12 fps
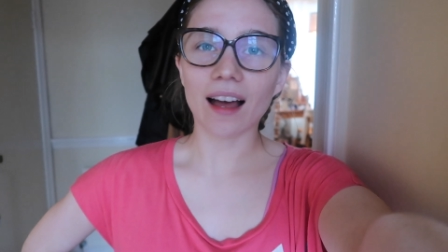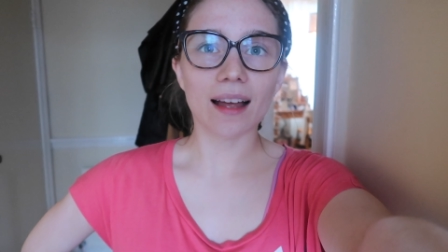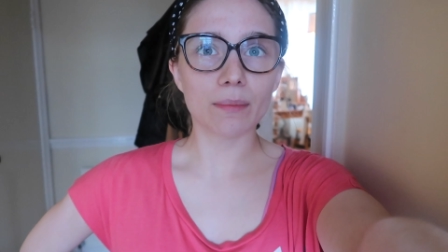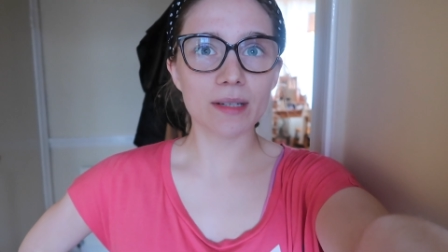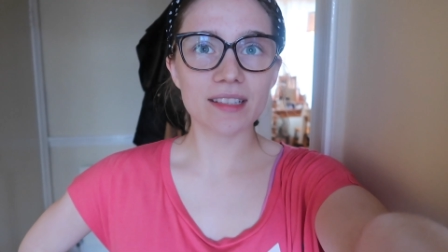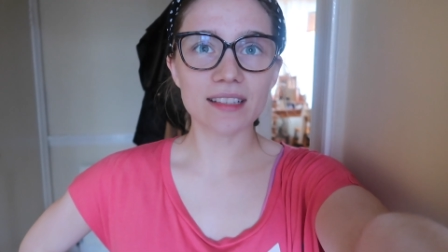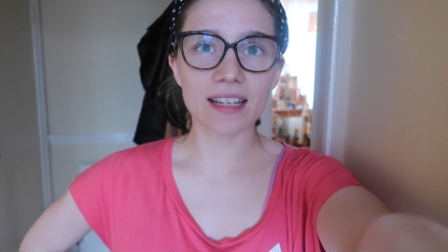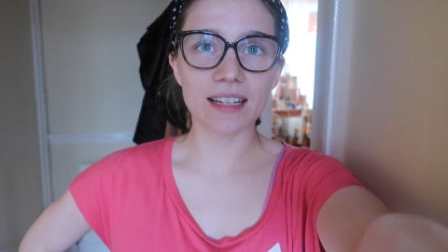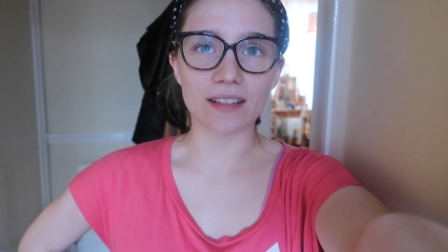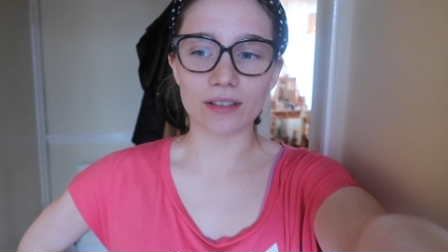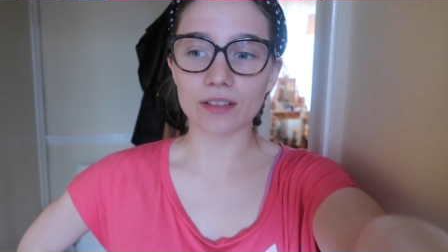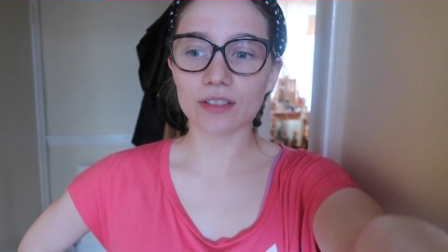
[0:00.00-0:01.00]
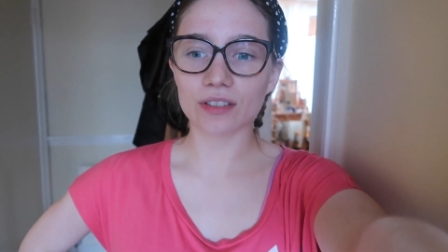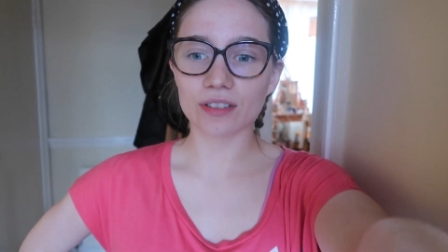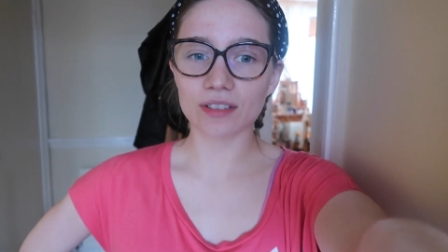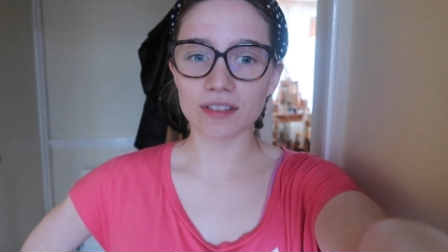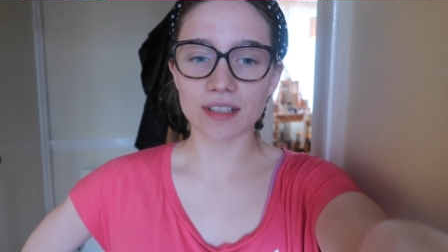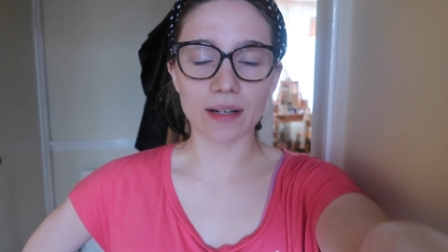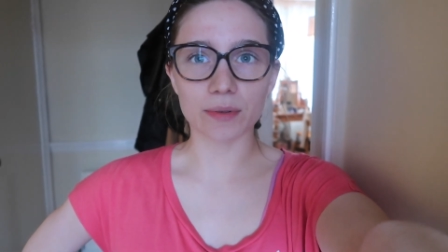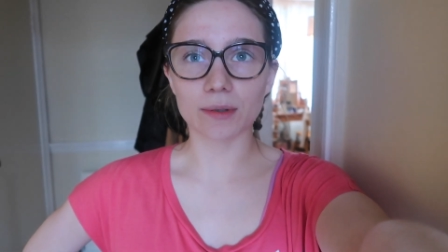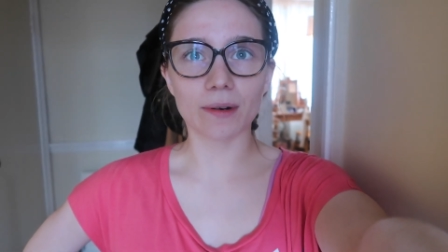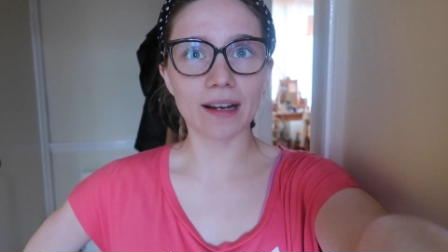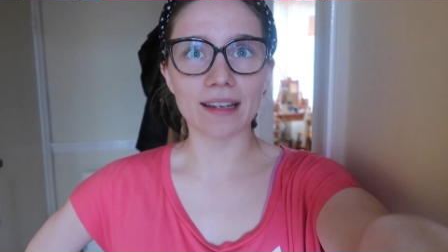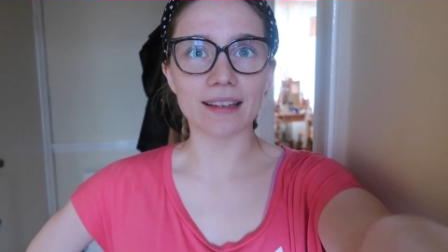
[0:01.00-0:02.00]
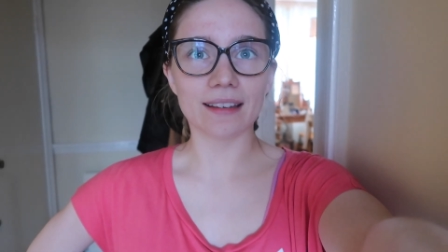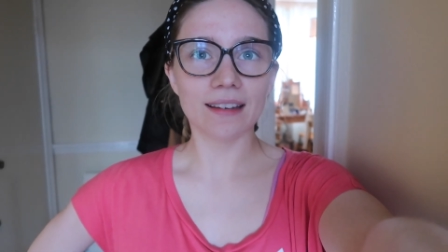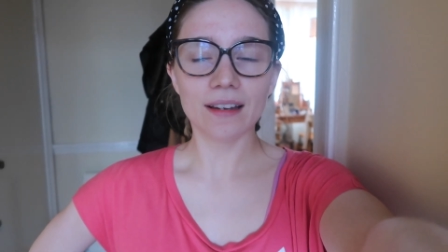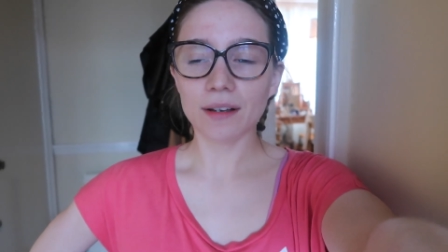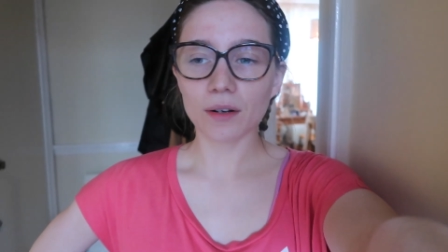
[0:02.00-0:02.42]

And Mrs. Hinch sounds great.